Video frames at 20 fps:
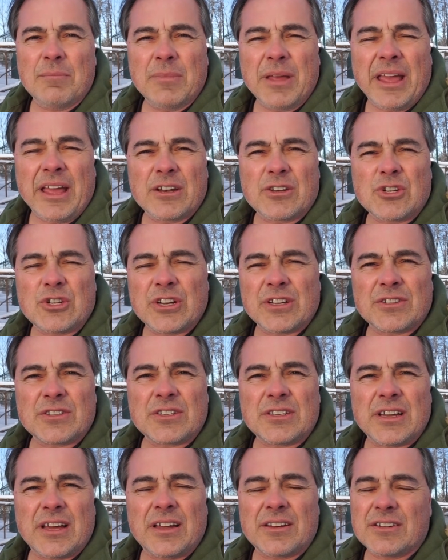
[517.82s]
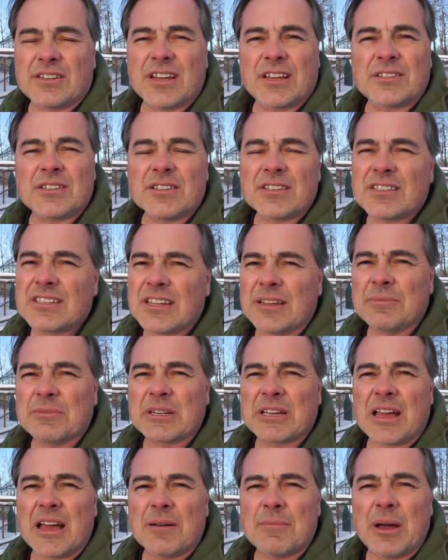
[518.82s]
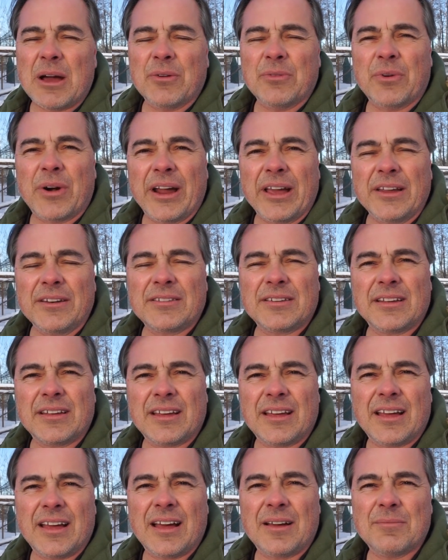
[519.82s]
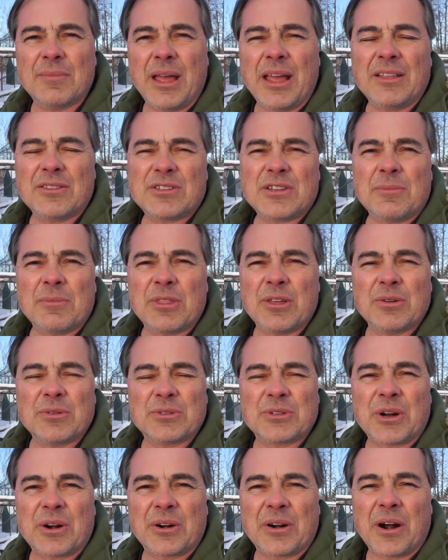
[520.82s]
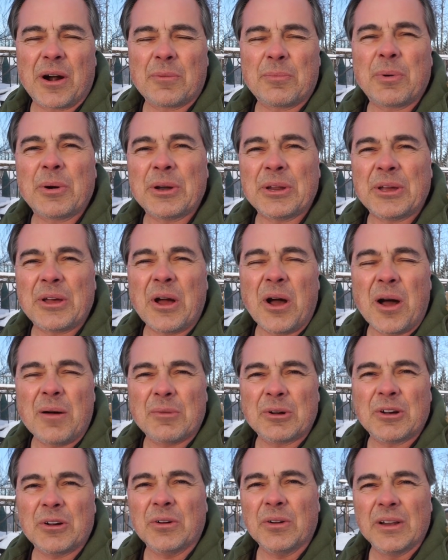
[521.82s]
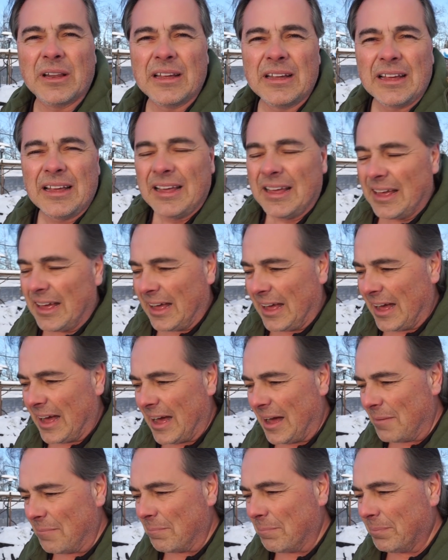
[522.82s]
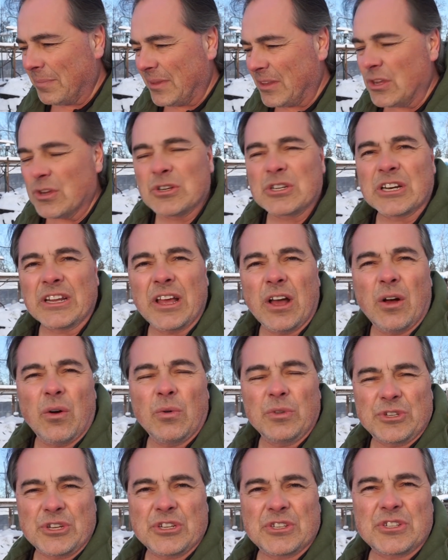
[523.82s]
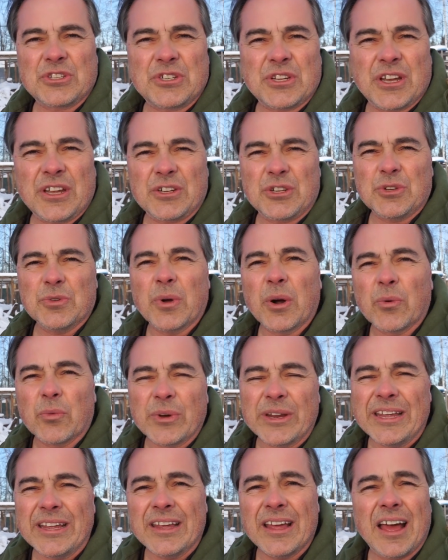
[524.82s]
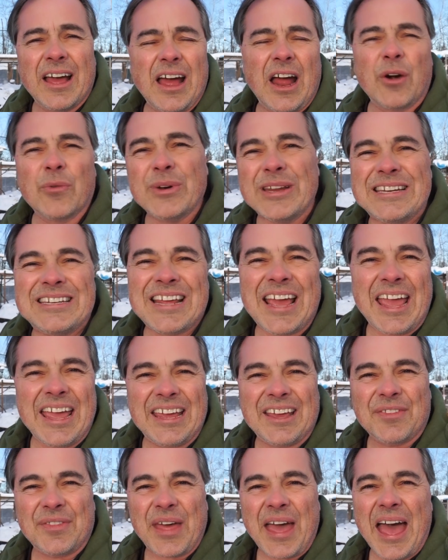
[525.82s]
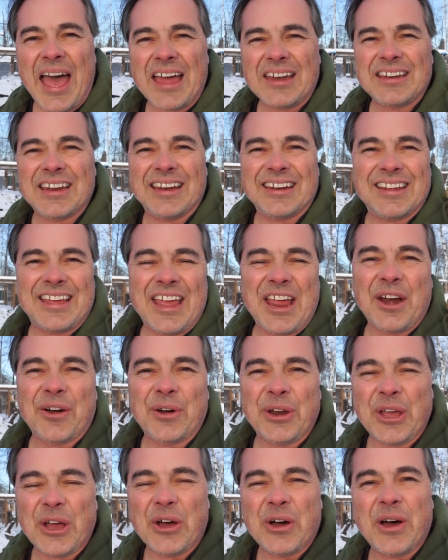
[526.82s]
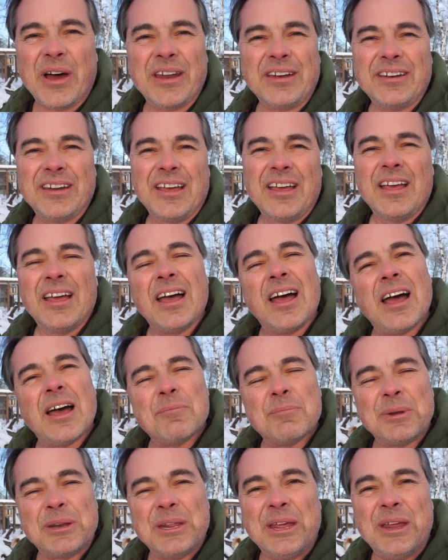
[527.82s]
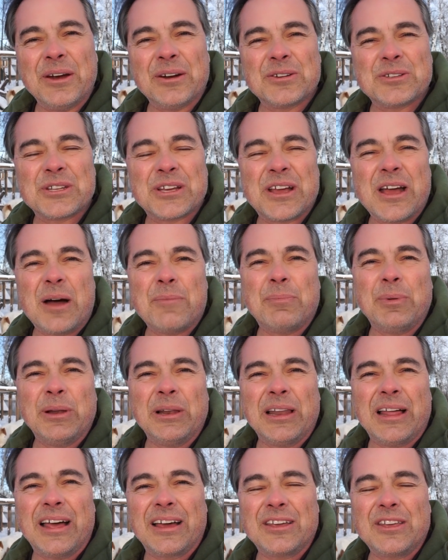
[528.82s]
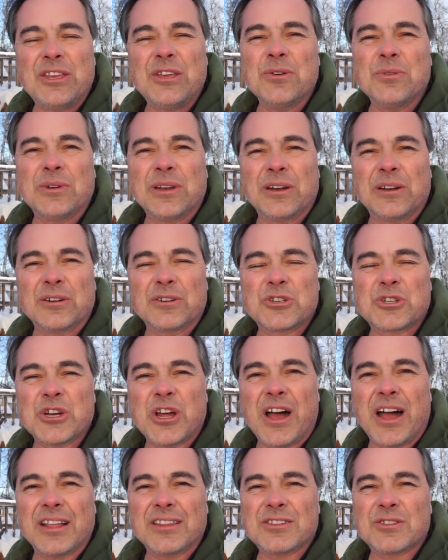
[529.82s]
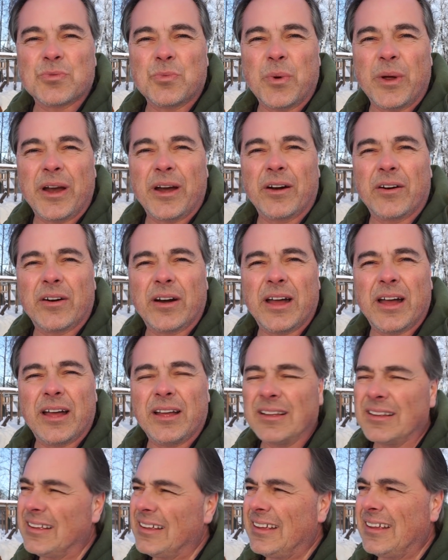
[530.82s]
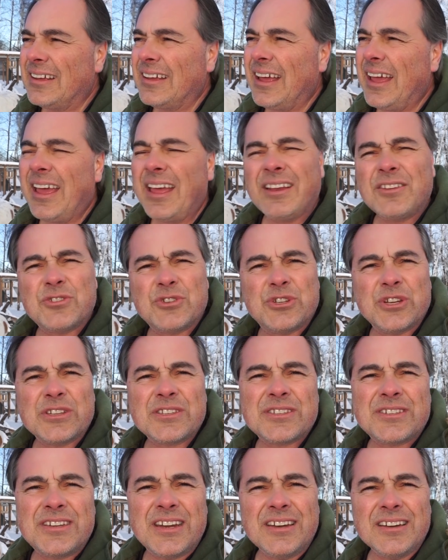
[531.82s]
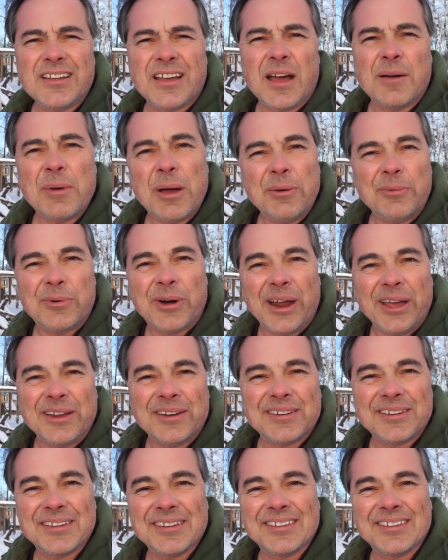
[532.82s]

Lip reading: it just doesn't seem to come out right. And some of those are pretty comical. Usually I'll just do a retake of that and carry on. But here's a couple cute little shots where it just didn't come out right.